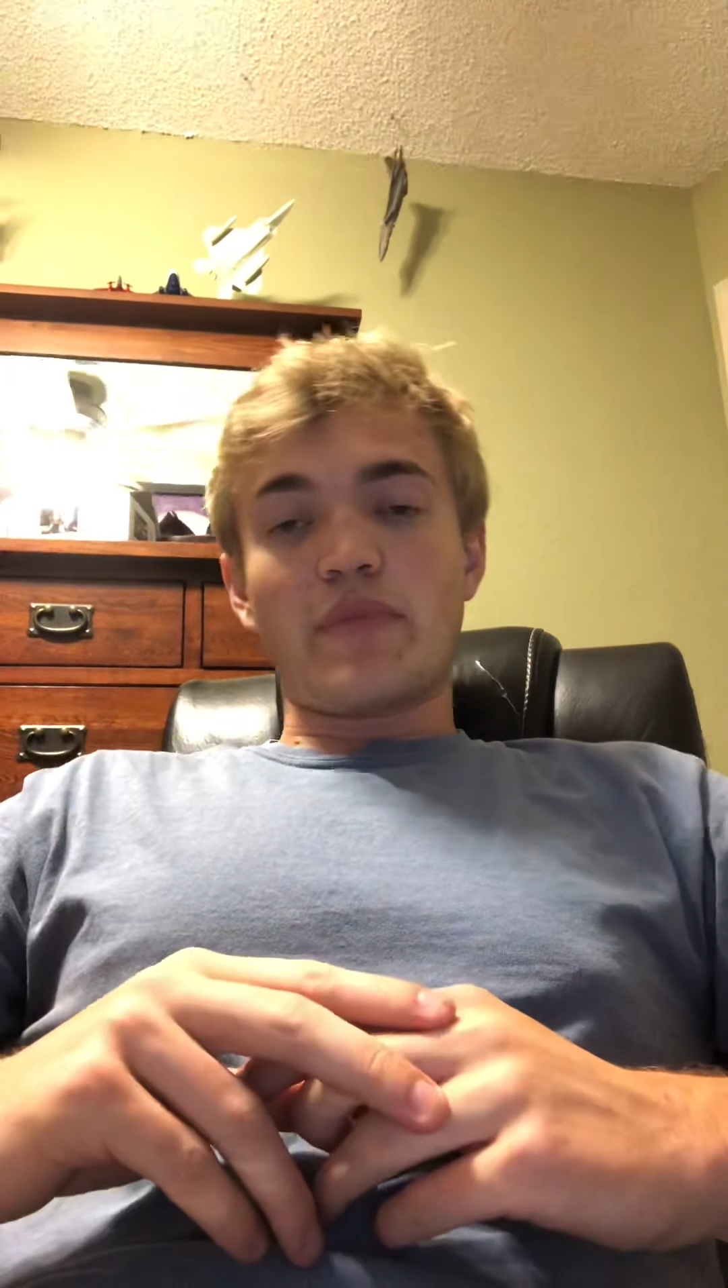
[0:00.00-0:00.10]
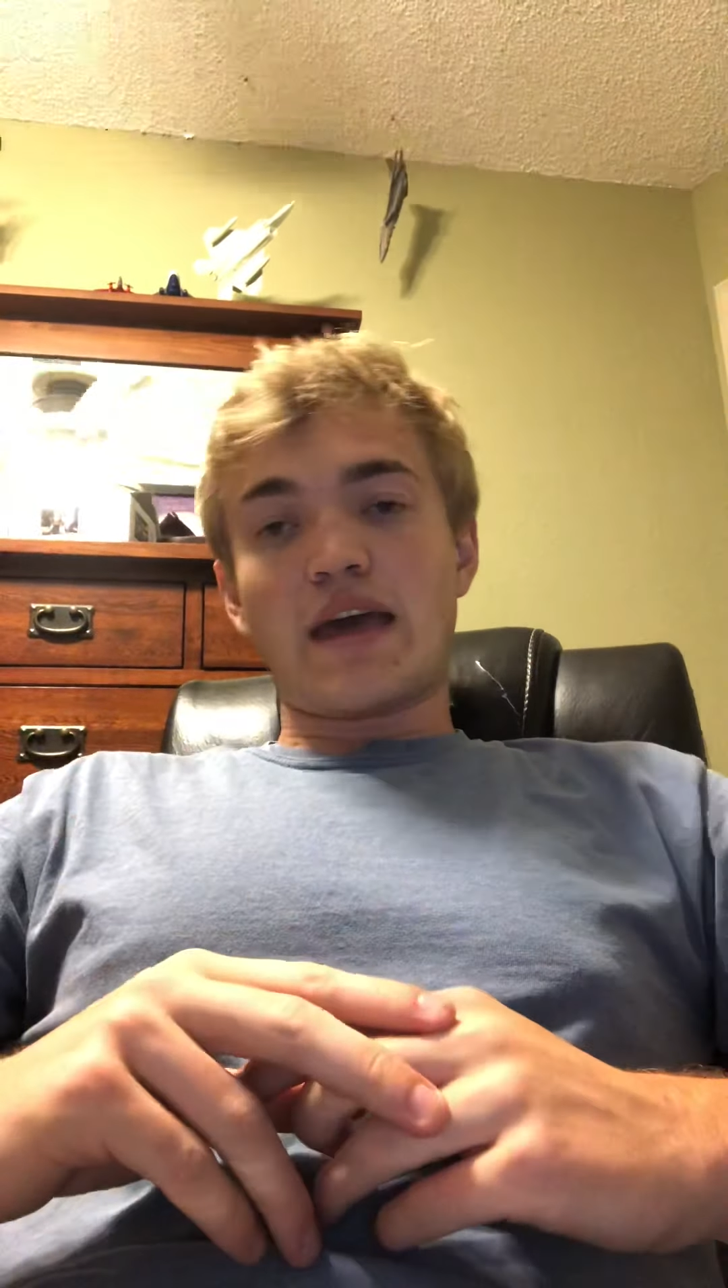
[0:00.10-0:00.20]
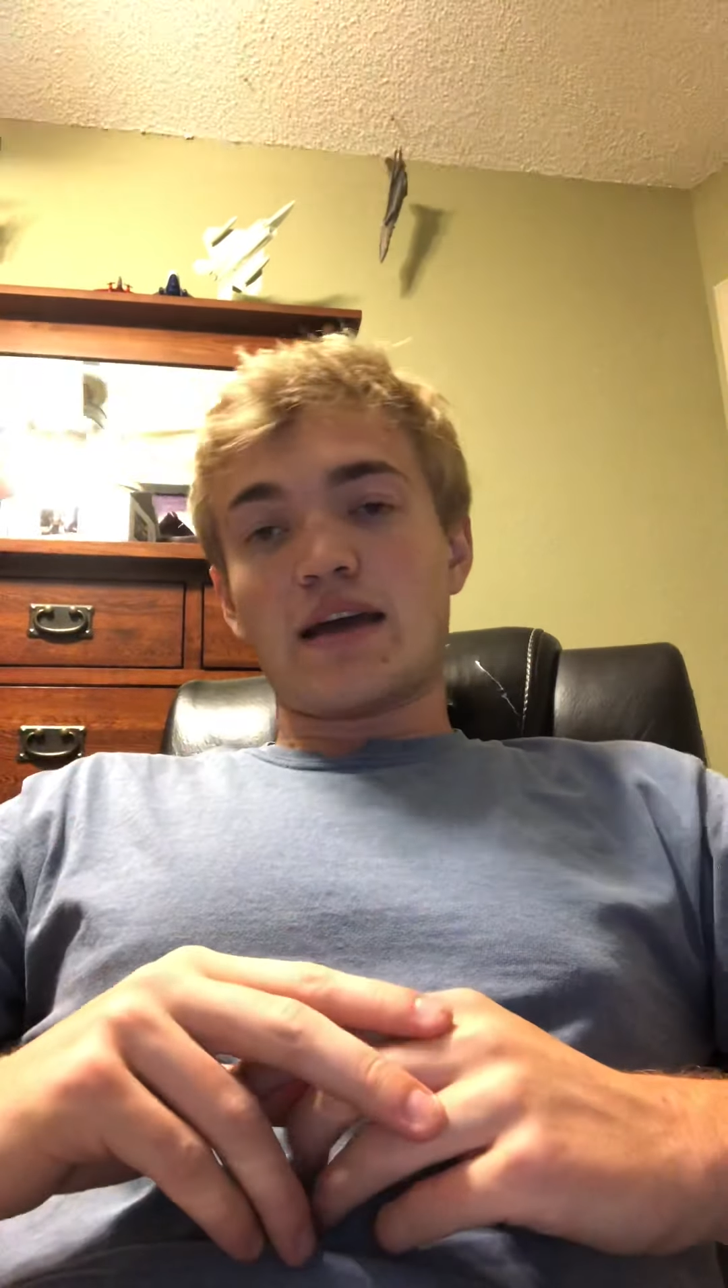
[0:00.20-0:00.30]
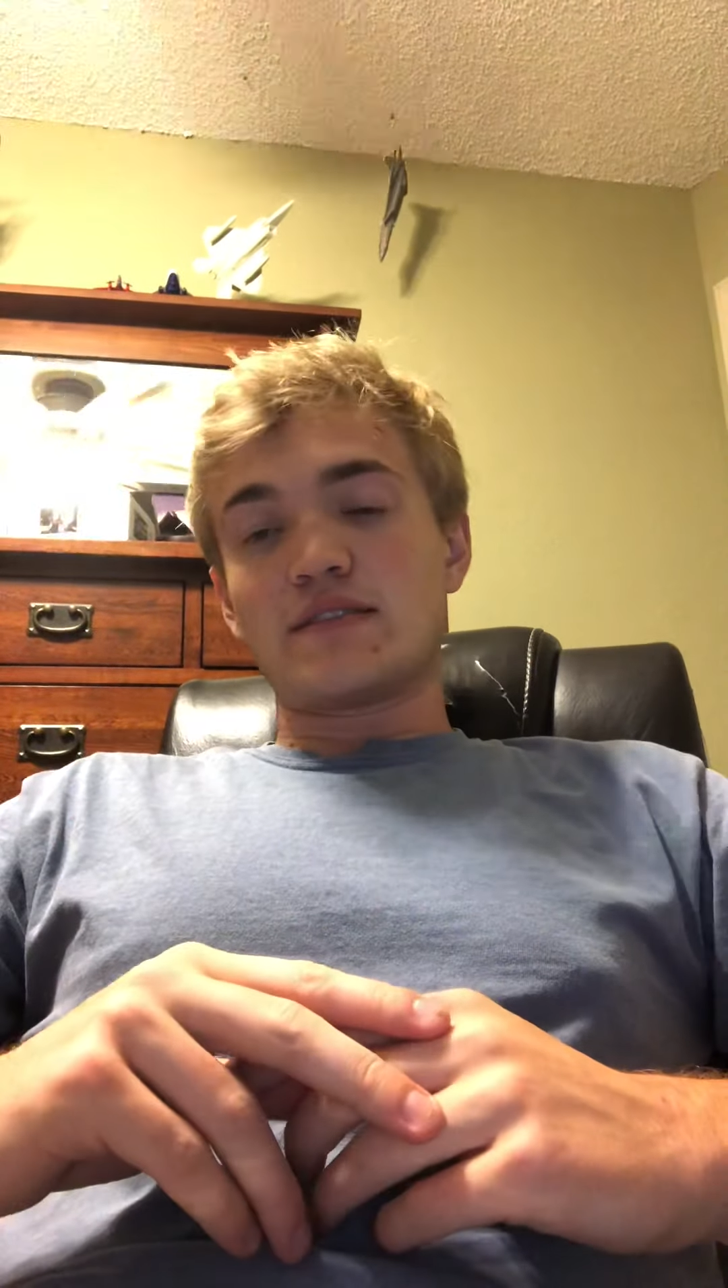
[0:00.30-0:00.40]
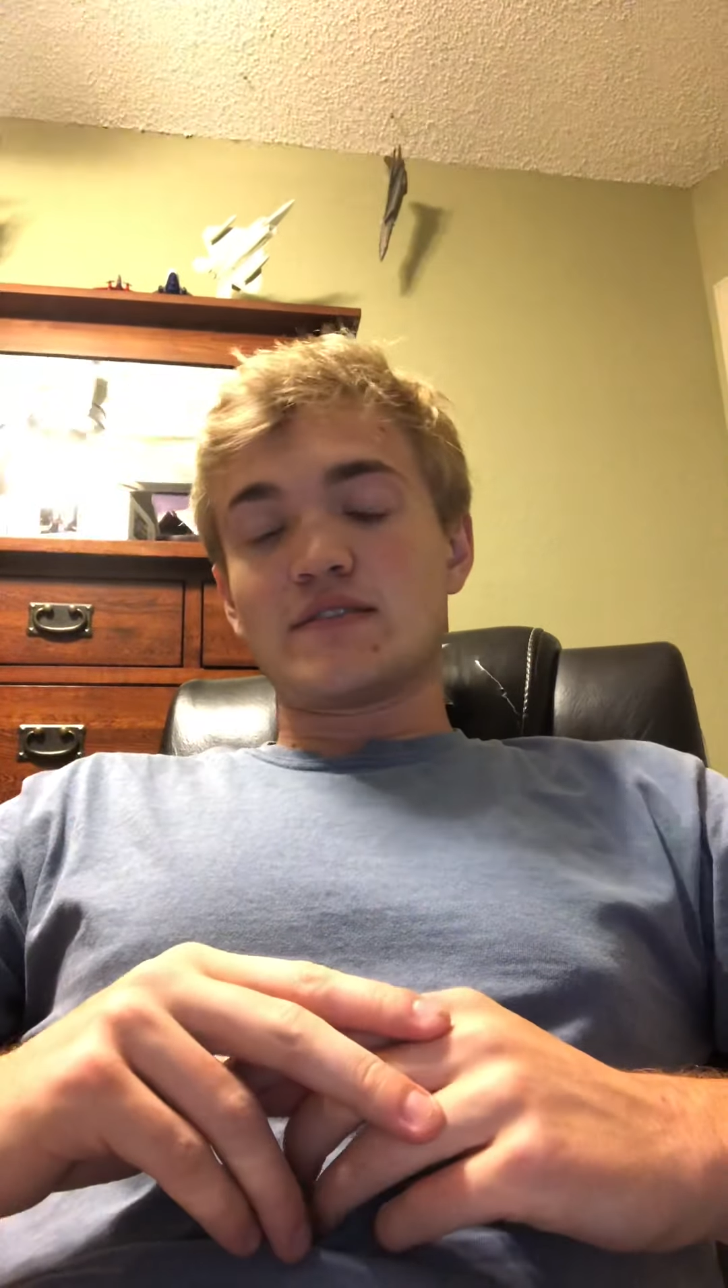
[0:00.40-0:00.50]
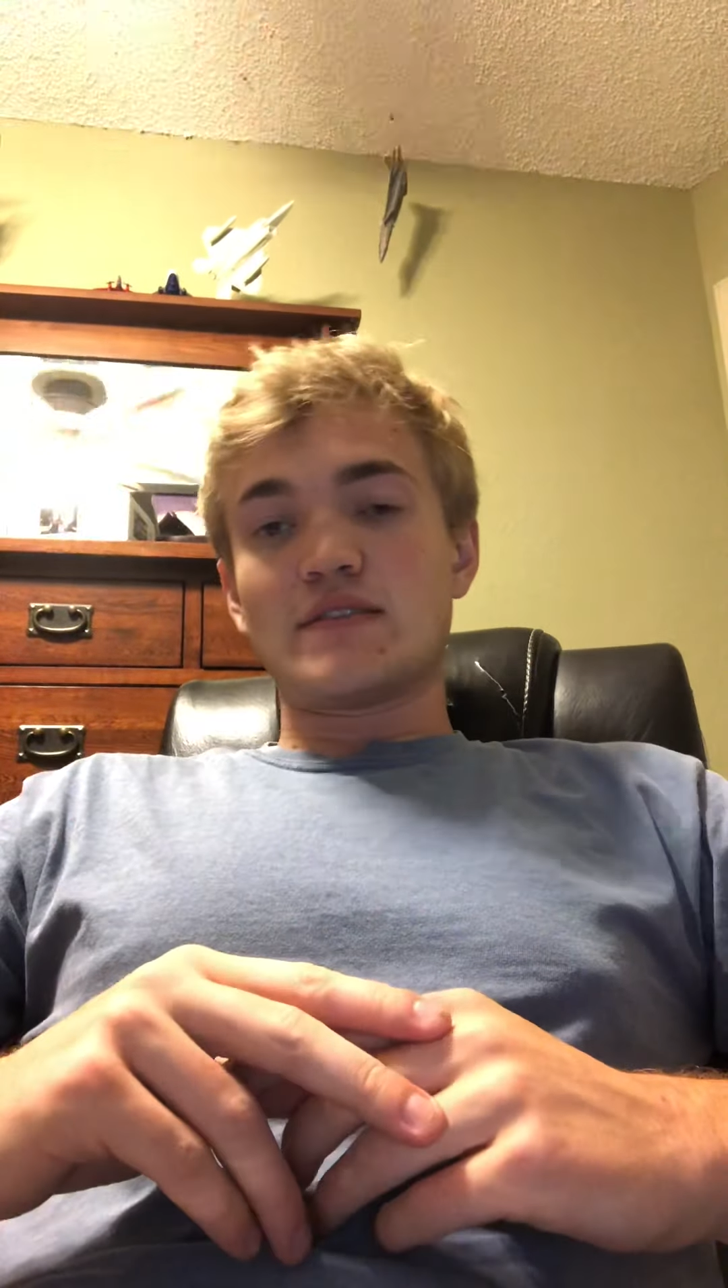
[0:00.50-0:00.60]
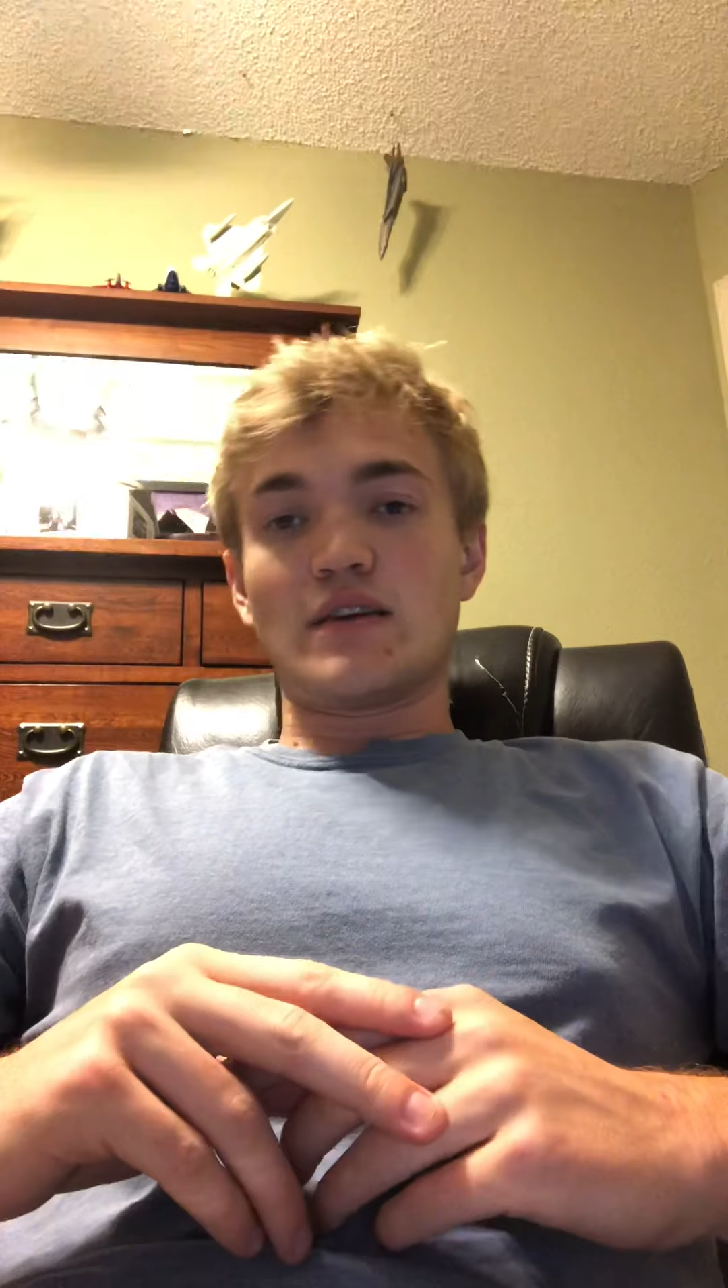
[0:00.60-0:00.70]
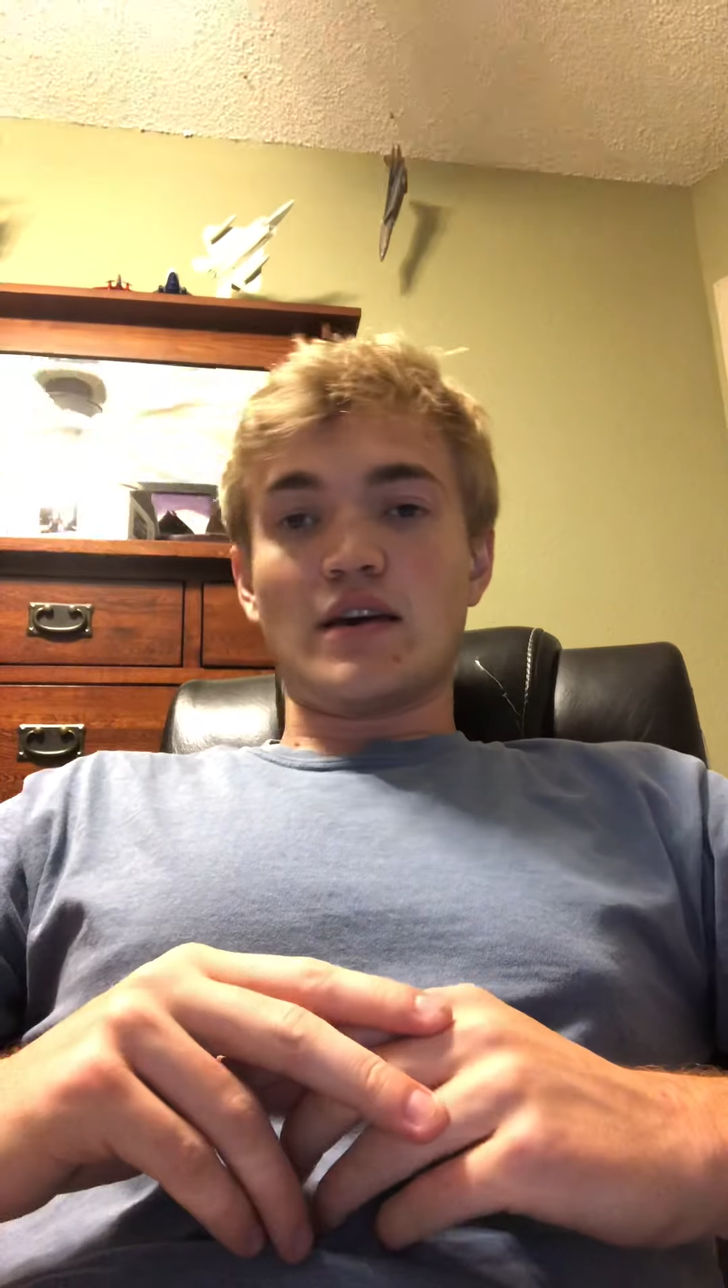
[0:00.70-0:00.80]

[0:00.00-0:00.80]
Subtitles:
that,